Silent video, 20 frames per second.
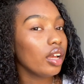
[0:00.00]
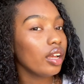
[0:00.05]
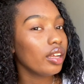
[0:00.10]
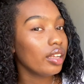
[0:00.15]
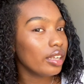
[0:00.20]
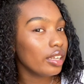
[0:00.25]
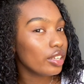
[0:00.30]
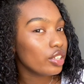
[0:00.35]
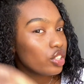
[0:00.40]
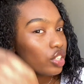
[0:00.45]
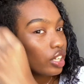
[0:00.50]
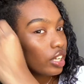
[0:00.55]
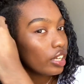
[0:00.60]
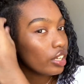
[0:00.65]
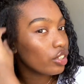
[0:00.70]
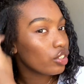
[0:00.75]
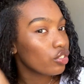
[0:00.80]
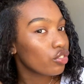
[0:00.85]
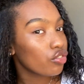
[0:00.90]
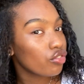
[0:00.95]
literally
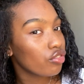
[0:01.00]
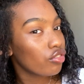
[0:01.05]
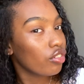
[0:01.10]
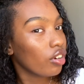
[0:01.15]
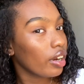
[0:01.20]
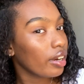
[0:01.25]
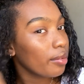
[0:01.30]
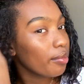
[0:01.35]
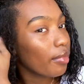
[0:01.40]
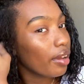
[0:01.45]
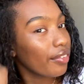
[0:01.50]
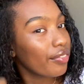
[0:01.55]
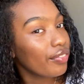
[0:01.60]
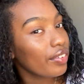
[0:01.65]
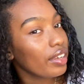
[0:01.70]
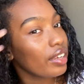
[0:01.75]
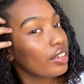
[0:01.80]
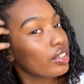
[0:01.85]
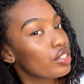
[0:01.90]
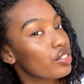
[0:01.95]
just running my
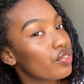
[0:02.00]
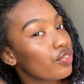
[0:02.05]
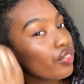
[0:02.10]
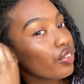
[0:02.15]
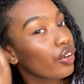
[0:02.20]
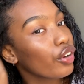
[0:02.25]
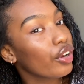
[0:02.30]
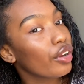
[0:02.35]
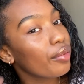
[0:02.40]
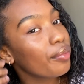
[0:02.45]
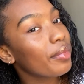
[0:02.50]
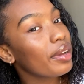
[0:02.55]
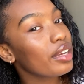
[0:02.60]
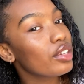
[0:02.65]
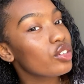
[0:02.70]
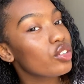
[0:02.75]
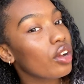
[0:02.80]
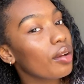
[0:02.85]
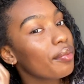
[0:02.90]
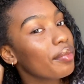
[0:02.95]
fingers through, make
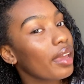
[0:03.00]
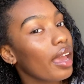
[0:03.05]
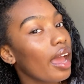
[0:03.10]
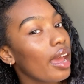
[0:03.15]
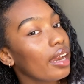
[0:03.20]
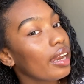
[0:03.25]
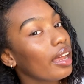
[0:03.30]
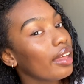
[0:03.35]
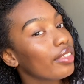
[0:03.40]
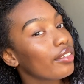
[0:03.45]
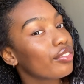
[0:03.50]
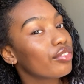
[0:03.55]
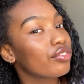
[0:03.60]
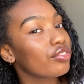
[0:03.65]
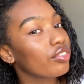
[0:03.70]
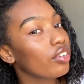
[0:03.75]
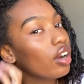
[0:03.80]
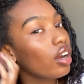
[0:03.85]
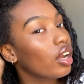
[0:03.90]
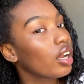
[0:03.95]
sure I'm getting like the
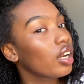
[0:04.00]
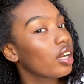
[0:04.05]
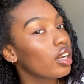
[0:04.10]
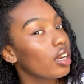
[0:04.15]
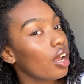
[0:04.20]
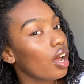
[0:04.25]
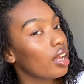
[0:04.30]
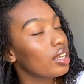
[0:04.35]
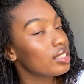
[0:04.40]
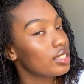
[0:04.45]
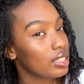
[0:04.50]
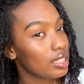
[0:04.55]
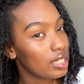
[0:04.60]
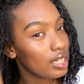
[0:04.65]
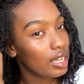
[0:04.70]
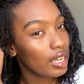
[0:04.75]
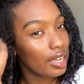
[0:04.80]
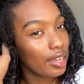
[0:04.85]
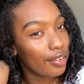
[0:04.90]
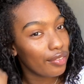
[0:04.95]
front,
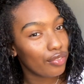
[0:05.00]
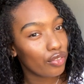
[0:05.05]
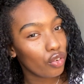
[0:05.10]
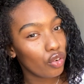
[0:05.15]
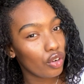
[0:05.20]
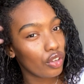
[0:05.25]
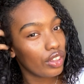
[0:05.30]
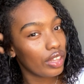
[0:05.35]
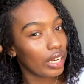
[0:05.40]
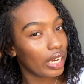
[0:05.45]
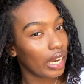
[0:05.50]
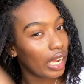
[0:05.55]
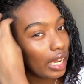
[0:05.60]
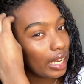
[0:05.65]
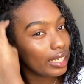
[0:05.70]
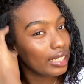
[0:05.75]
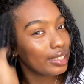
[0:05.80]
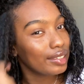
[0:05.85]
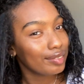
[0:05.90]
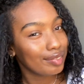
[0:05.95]
underneath, all of the like
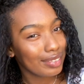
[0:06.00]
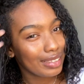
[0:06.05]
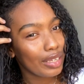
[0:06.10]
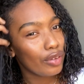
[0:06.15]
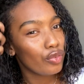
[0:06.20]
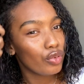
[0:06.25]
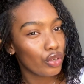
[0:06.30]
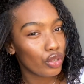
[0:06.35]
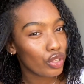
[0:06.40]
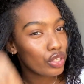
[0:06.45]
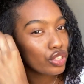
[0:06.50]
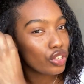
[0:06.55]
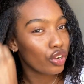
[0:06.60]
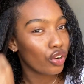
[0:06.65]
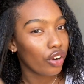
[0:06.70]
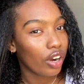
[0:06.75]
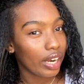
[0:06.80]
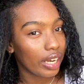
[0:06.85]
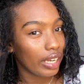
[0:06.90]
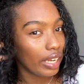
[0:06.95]
little nooks and
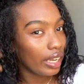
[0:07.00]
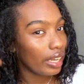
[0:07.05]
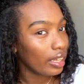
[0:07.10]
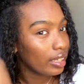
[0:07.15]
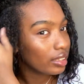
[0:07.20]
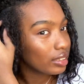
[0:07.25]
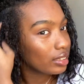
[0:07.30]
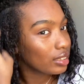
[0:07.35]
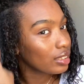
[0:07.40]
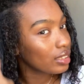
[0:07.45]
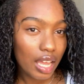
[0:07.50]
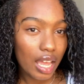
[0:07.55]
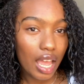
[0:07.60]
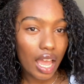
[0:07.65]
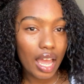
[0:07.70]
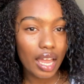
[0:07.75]
crannies.